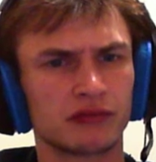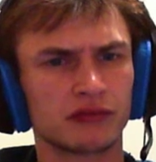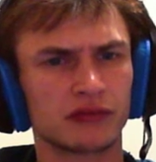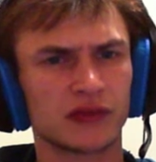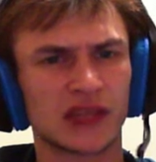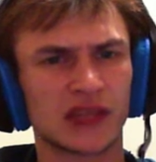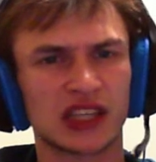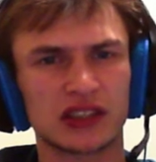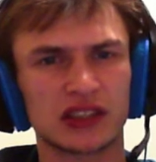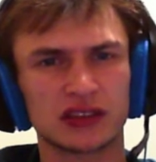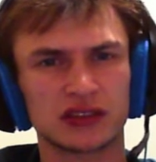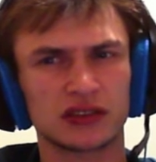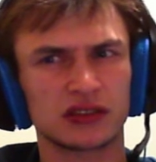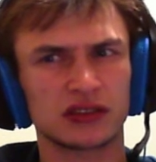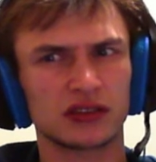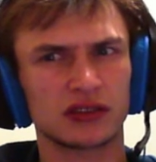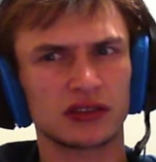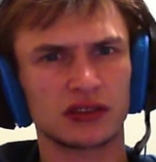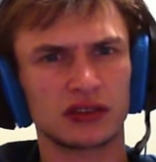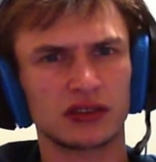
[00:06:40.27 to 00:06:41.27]
Because
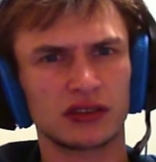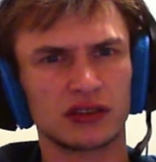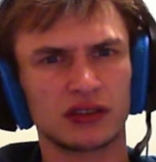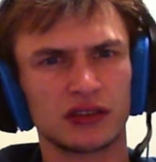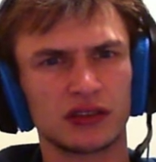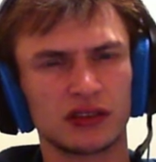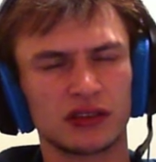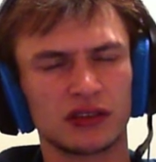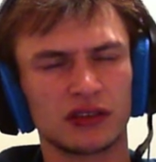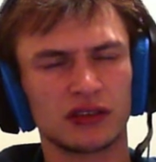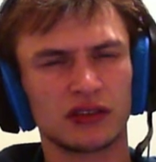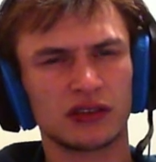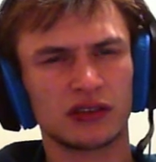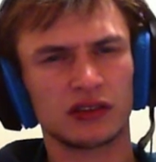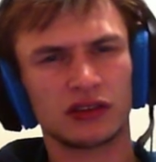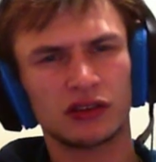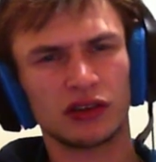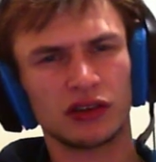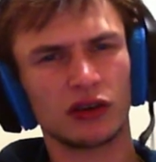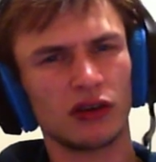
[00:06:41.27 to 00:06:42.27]

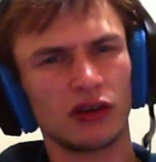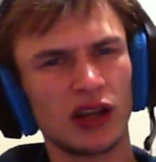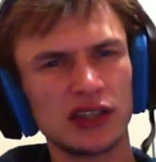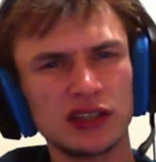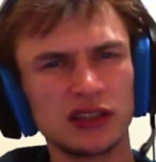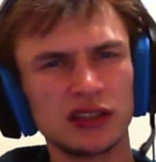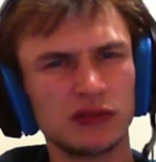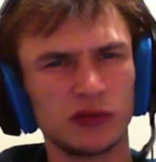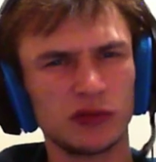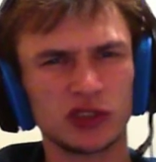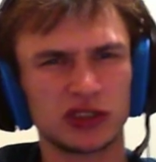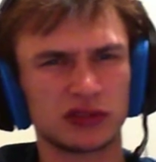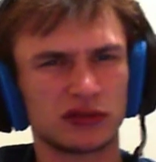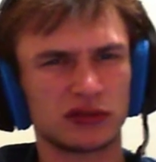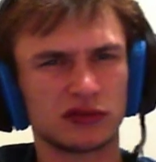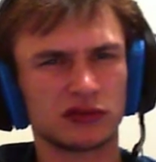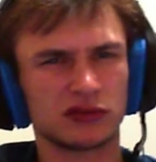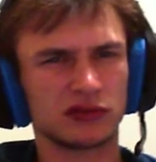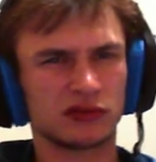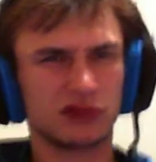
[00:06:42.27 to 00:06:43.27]
Horizon
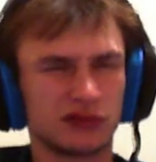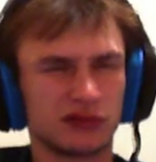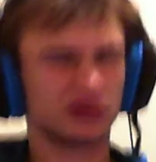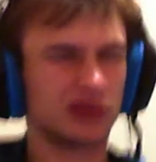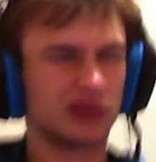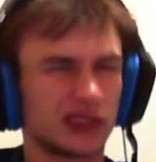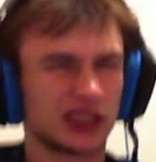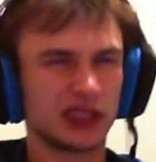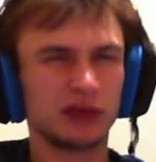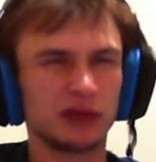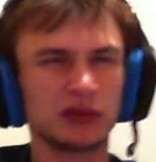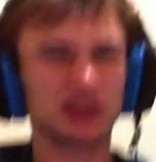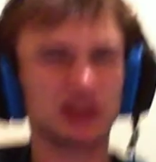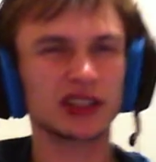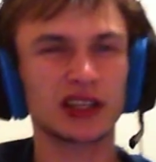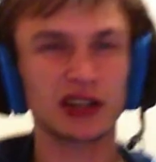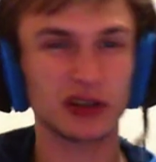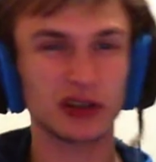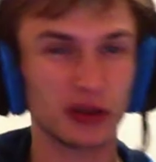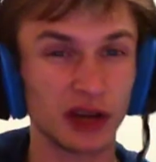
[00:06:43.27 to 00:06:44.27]
seems
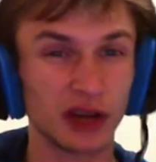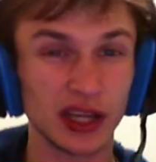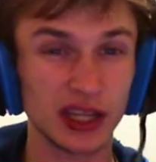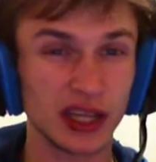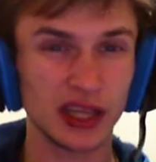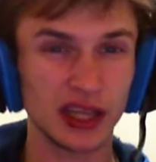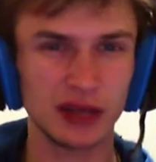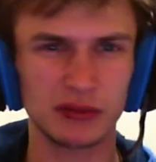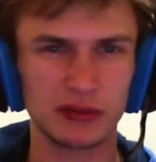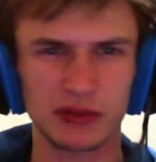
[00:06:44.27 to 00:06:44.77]
like a great game.